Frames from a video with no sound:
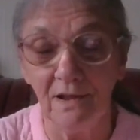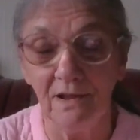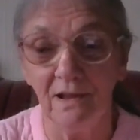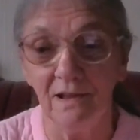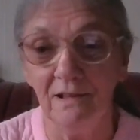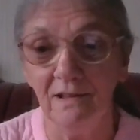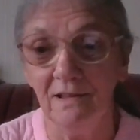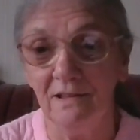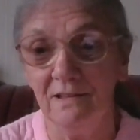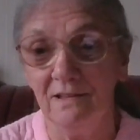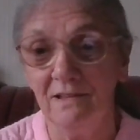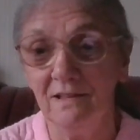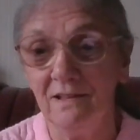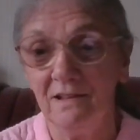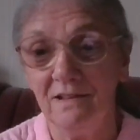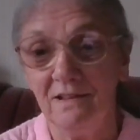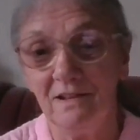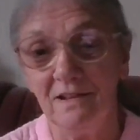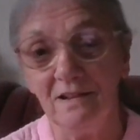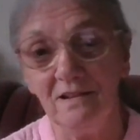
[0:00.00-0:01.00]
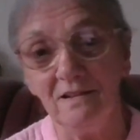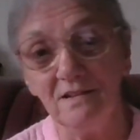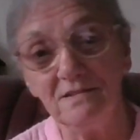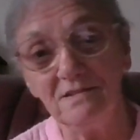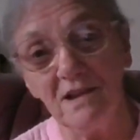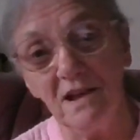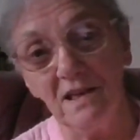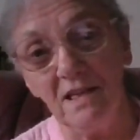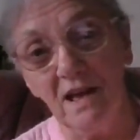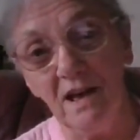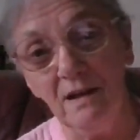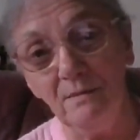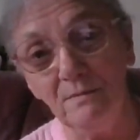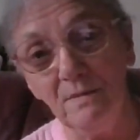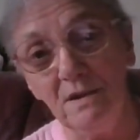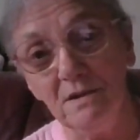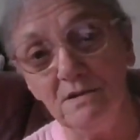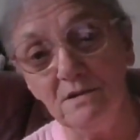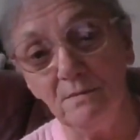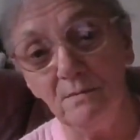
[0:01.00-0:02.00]
and it looks like they're
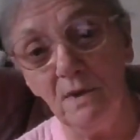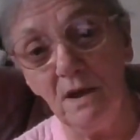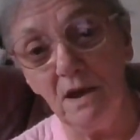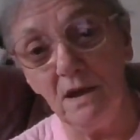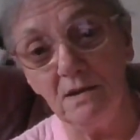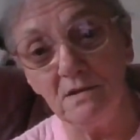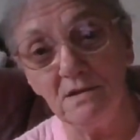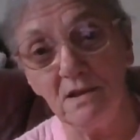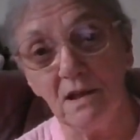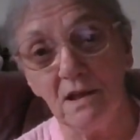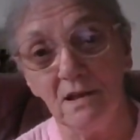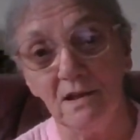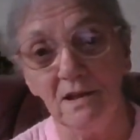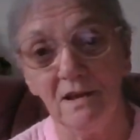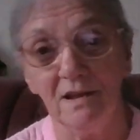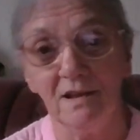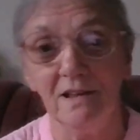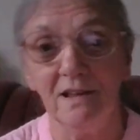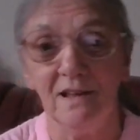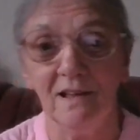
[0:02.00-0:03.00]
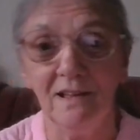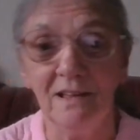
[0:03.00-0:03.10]
happening to me, isn't it?